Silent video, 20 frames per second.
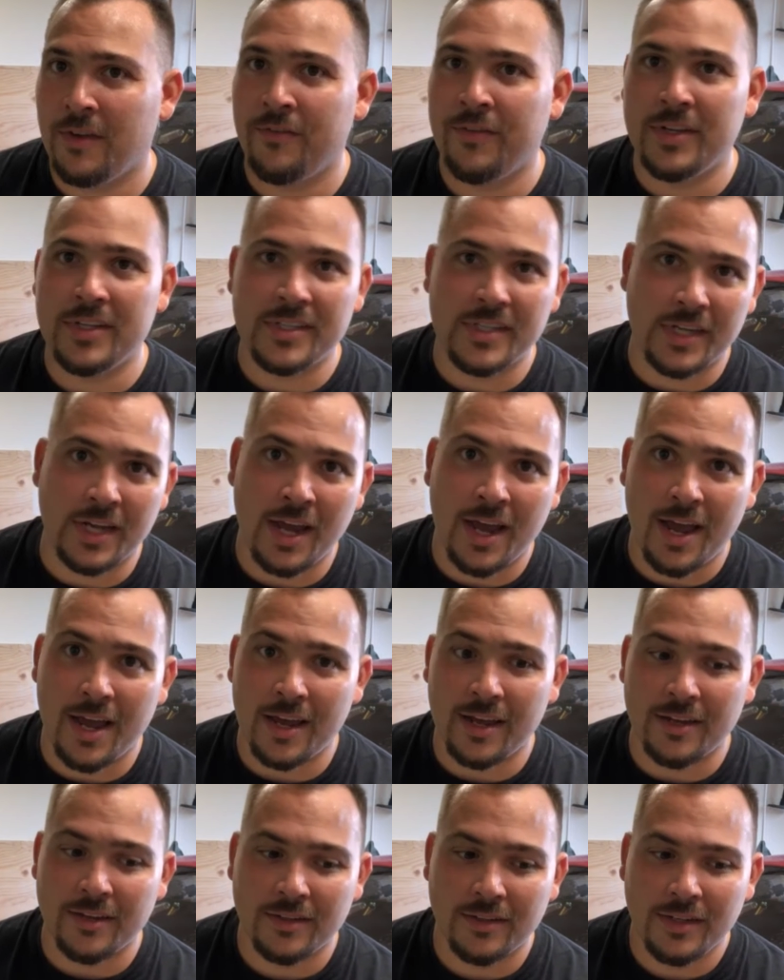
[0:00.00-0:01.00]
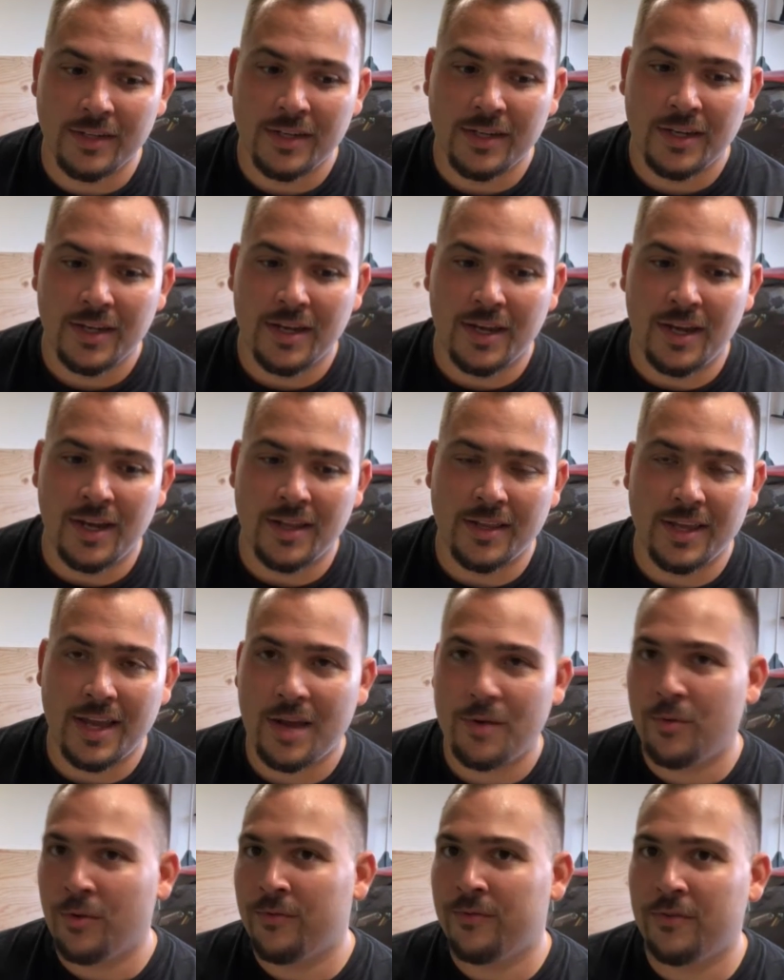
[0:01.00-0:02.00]
VVTi. They
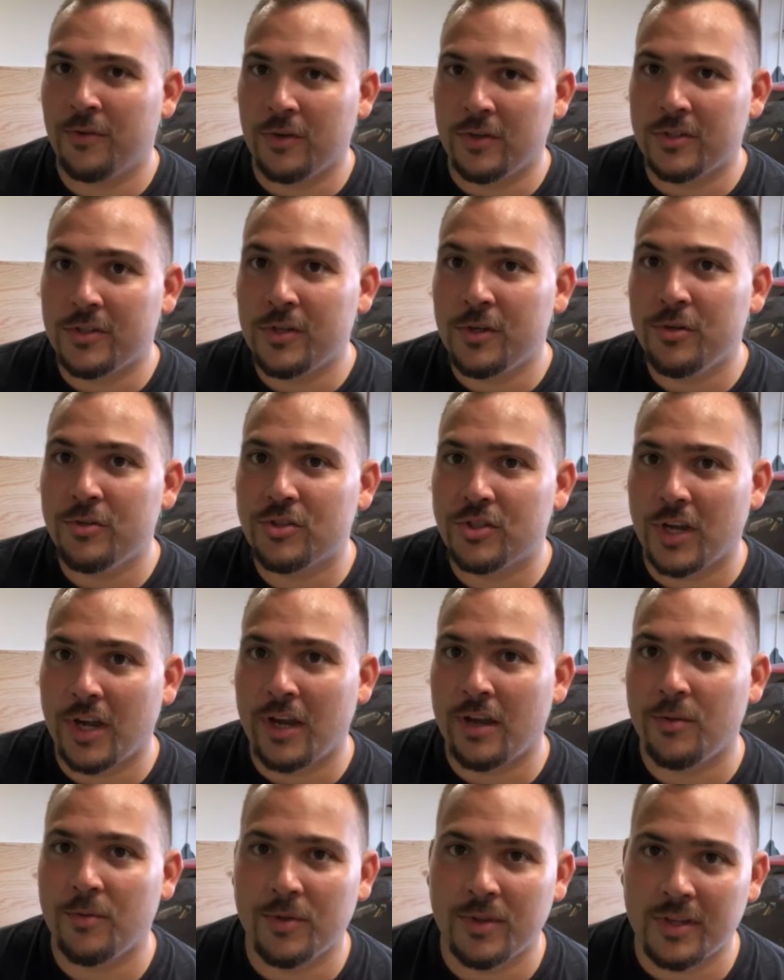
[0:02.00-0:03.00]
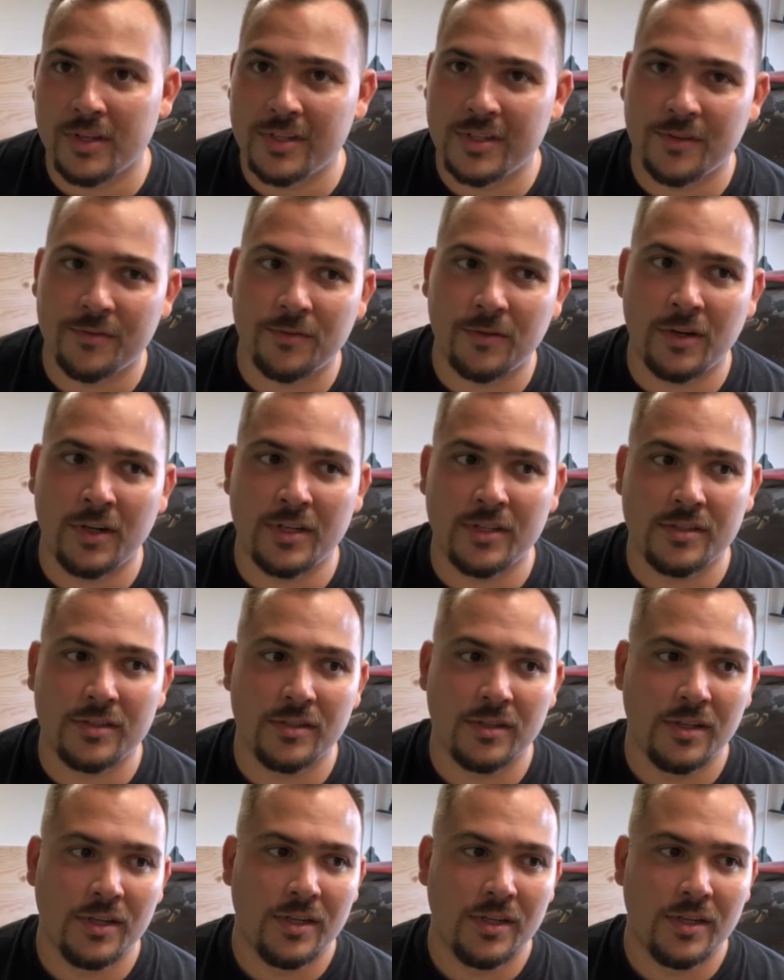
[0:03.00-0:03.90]
had one for a 2J with a different